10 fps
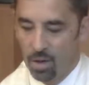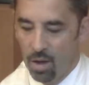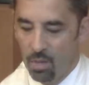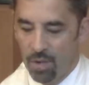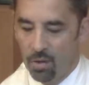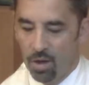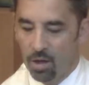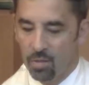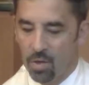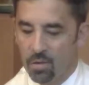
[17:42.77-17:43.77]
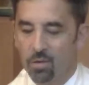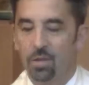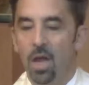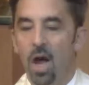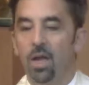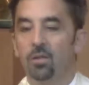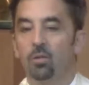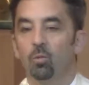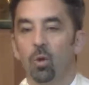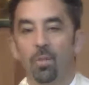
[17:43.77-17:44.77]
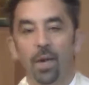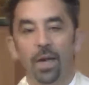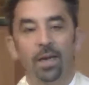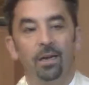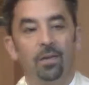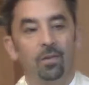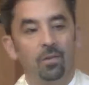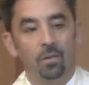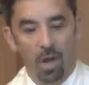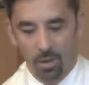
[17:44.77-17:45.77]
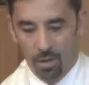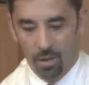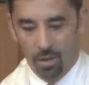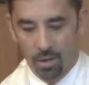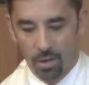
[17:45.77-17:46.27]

America must not remain silent.